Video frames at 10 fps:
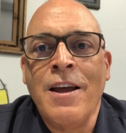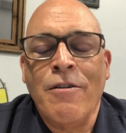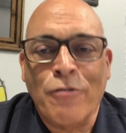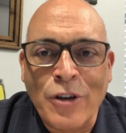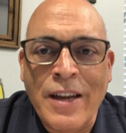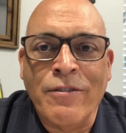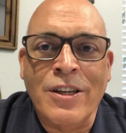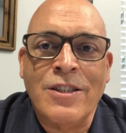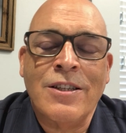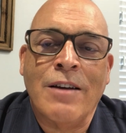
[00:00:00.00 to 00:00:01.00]

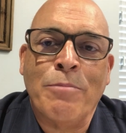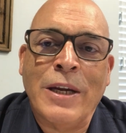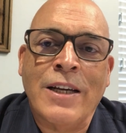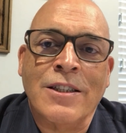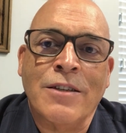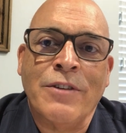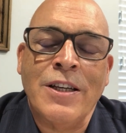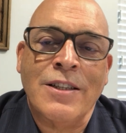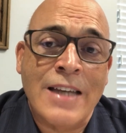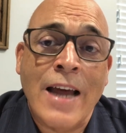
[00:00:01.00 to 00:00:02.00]
forgiveness and because of
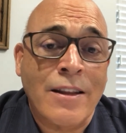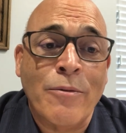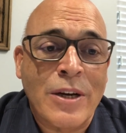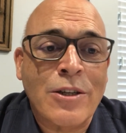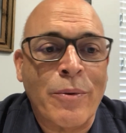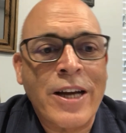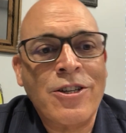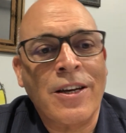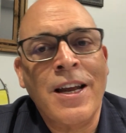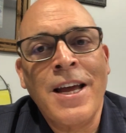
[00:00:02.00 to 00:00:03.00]
his death and
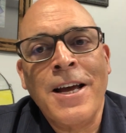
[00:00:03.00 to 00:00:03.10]
resurrection,